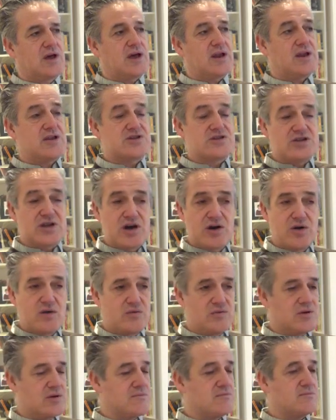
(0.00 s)
It is
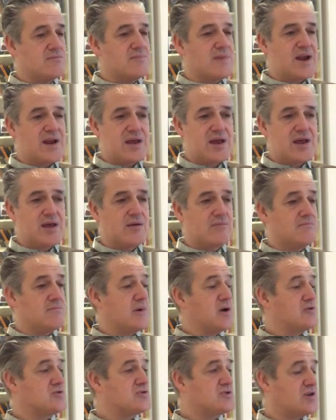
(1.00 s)
known that many,
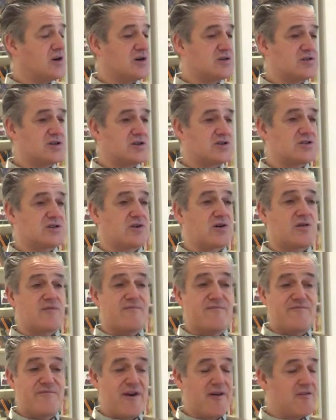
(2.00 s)
most artists are
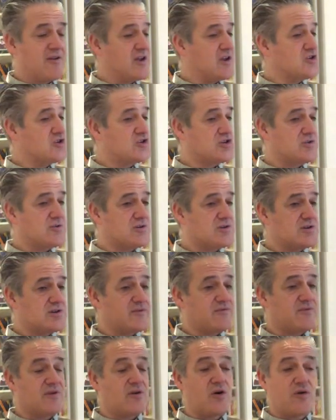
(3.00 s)
very
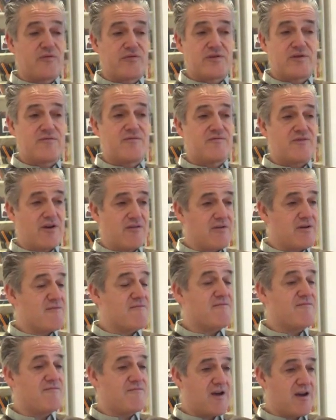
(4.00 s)
intuitive and often very,
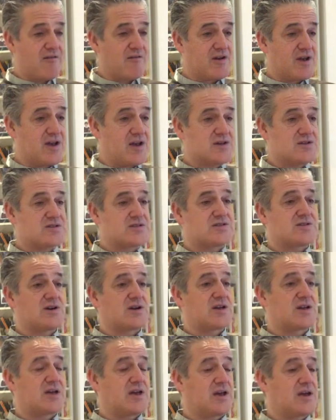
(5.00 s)
very
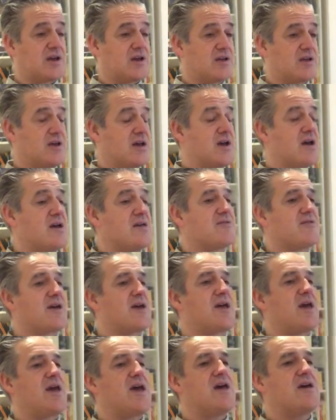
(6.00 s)
psychic.
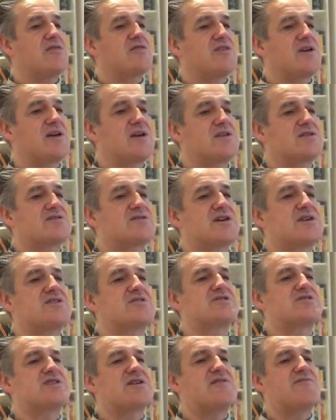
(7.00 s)
They hear things, they
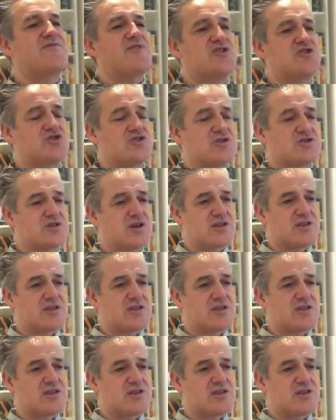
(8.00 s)
see visions.